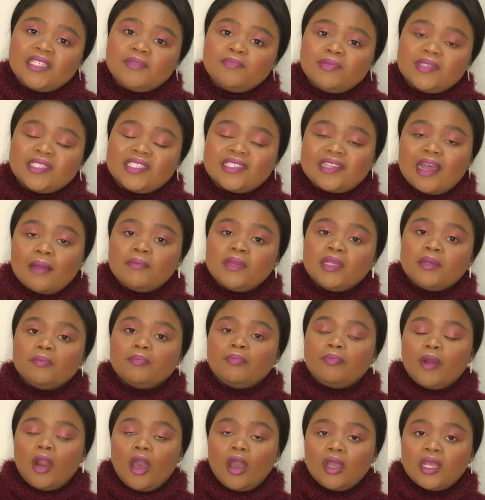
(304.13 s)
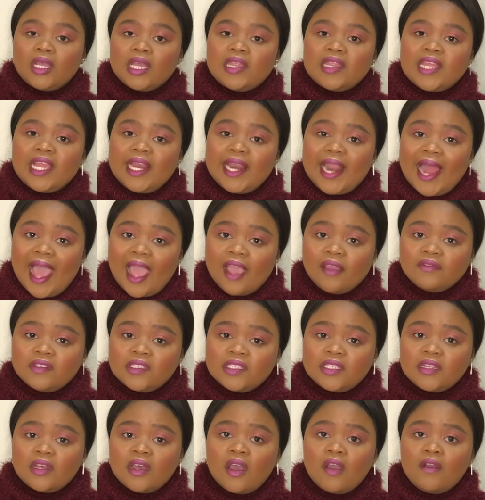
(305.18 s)
be a stumbling block in their
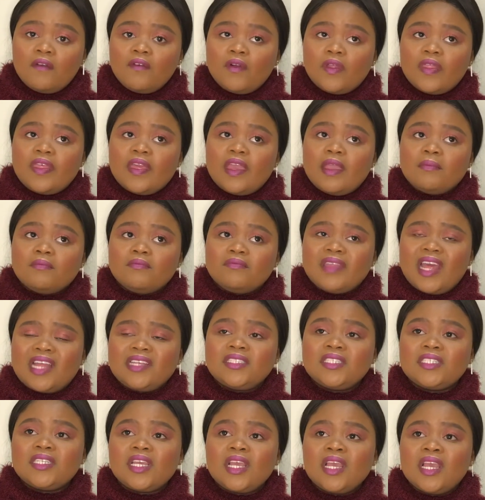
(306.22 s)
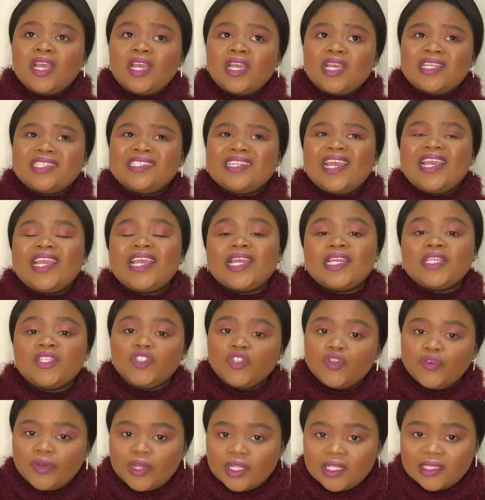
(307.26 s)
lives for them, that is a
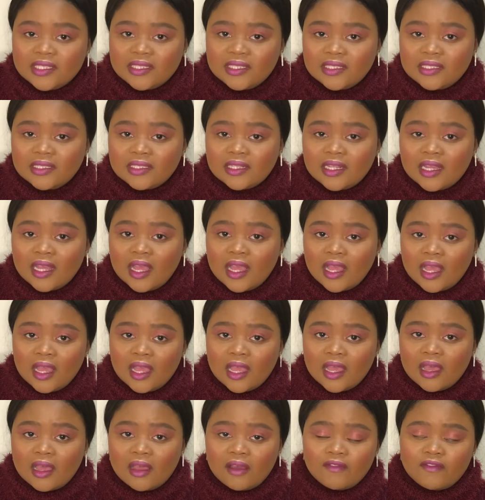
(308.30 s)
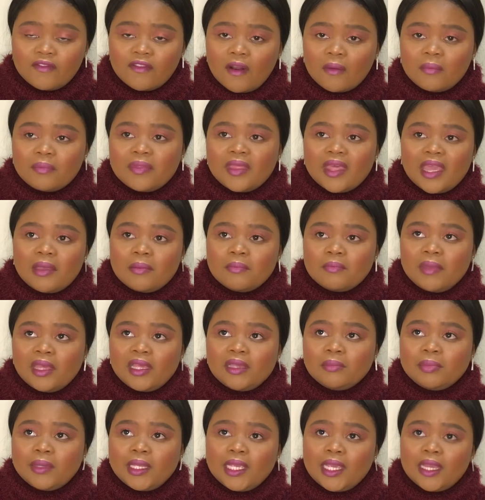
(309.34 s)
hindrance from them
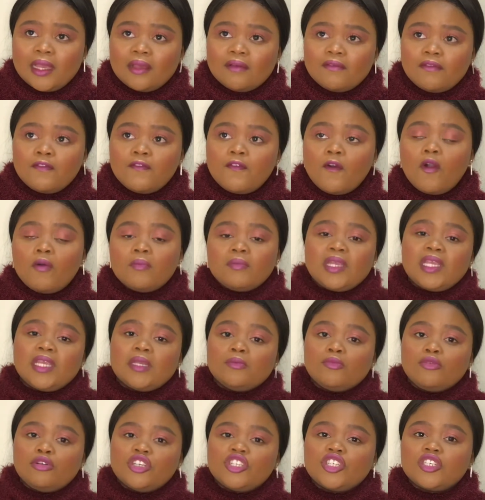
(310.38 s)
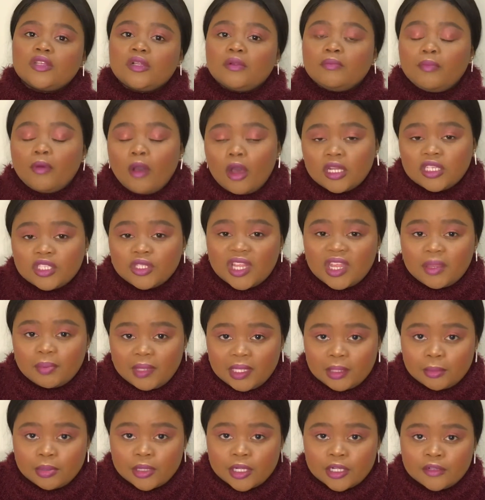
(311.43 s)
maybe forming emotional bonds with
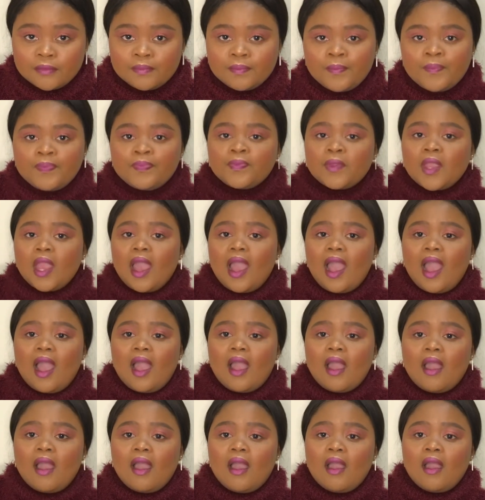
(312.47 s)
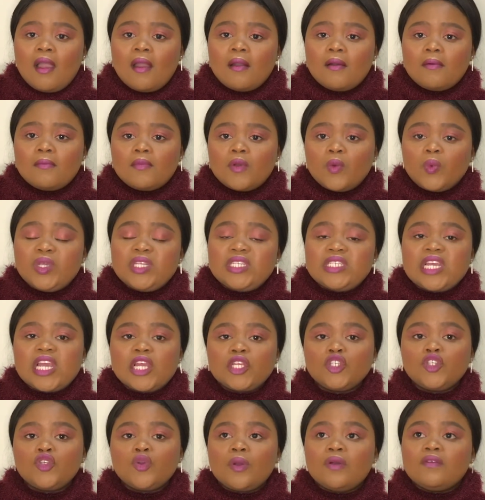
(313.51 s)
people, we
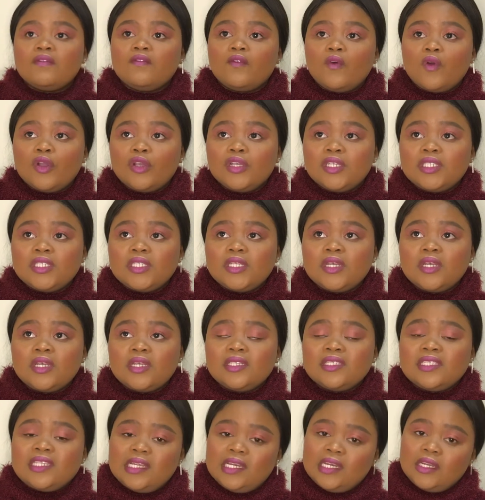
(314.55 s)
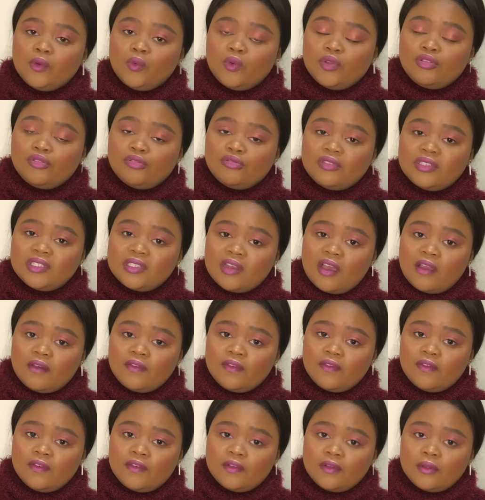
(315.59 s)
tend to avoid dealing with those
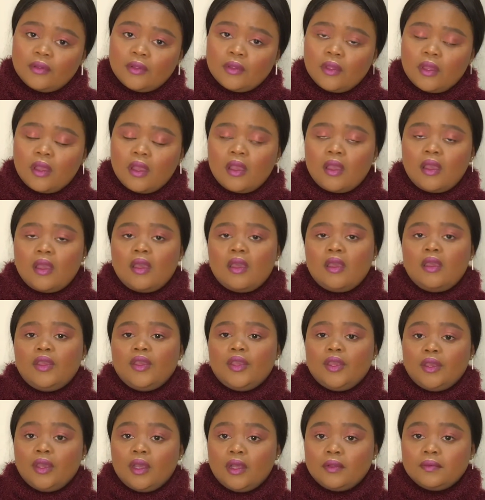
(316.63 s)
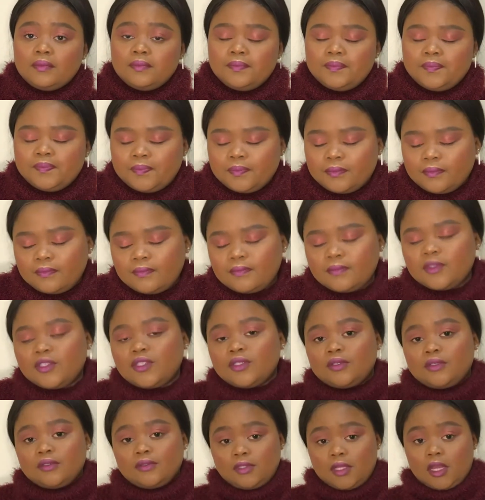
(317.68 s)
stuff. Yeah.
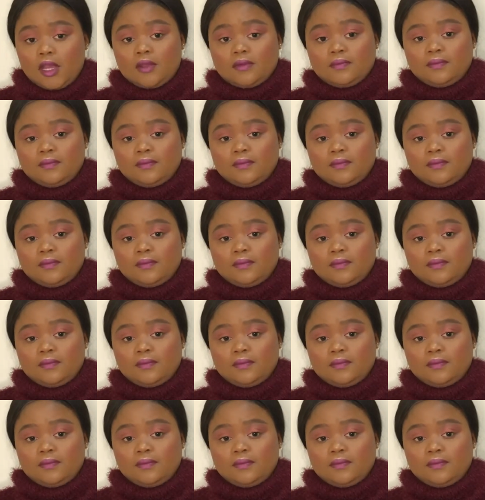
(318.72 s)
So yeah.